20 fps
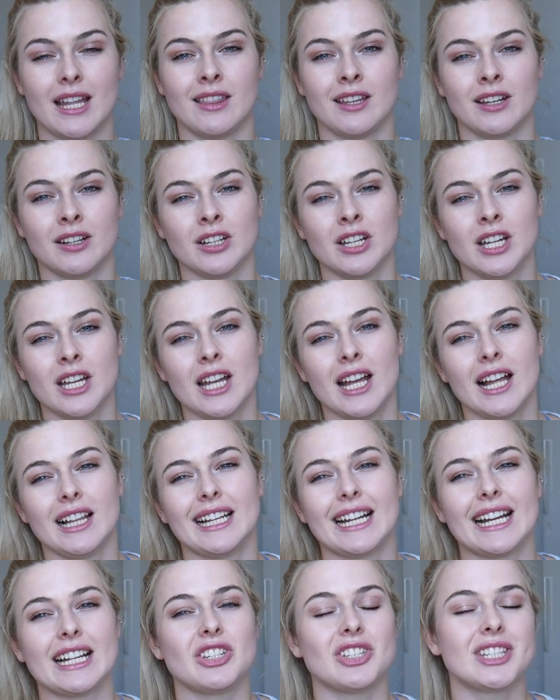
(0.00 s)
And they're
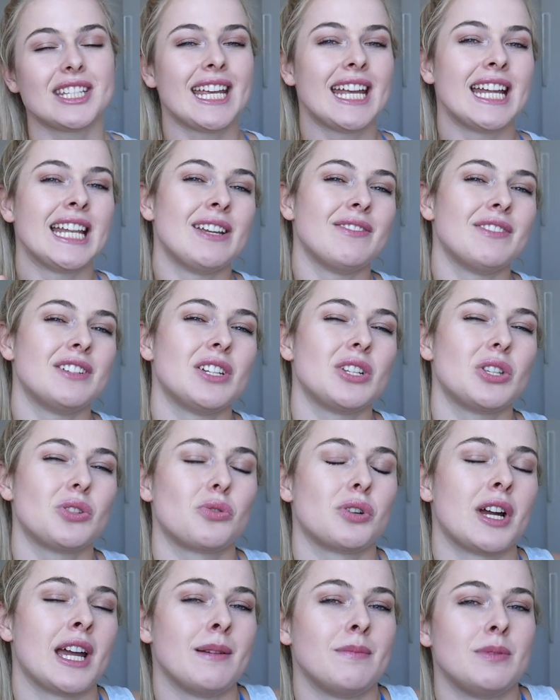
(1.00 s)
like, I just can't even
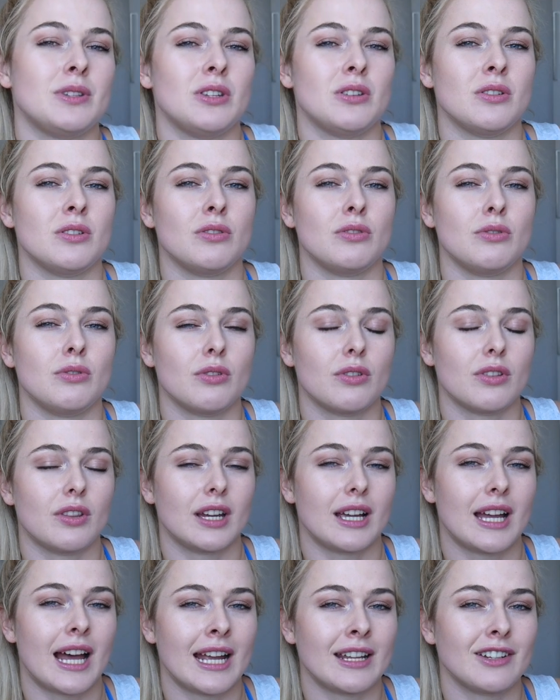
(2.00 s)
describe to you
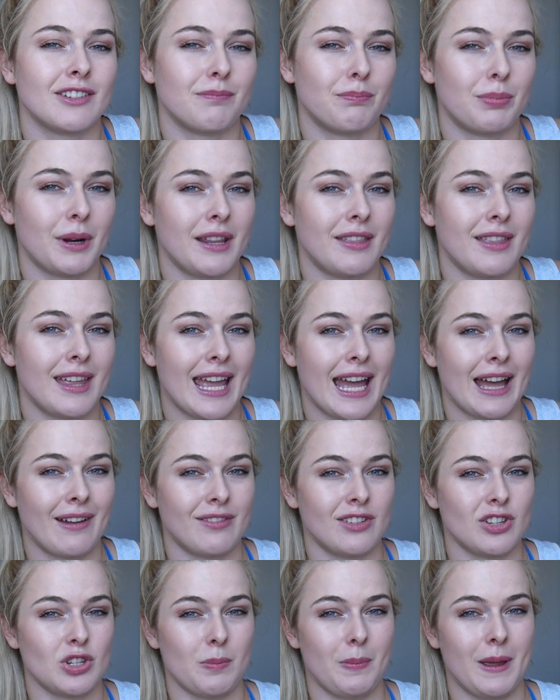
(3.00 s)
the kind of bread they
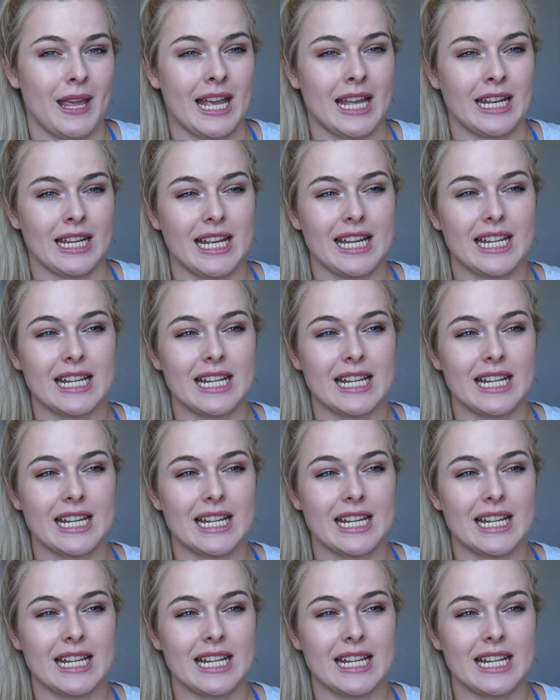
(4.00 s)
have in Japan.